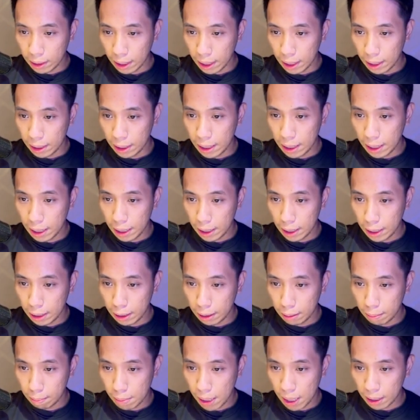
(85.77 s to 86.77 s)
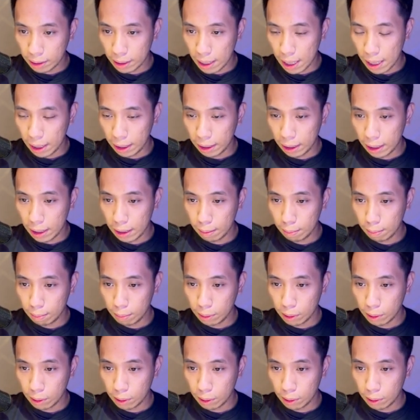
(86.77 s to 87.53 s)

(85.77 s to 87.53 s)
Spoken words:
and then max item.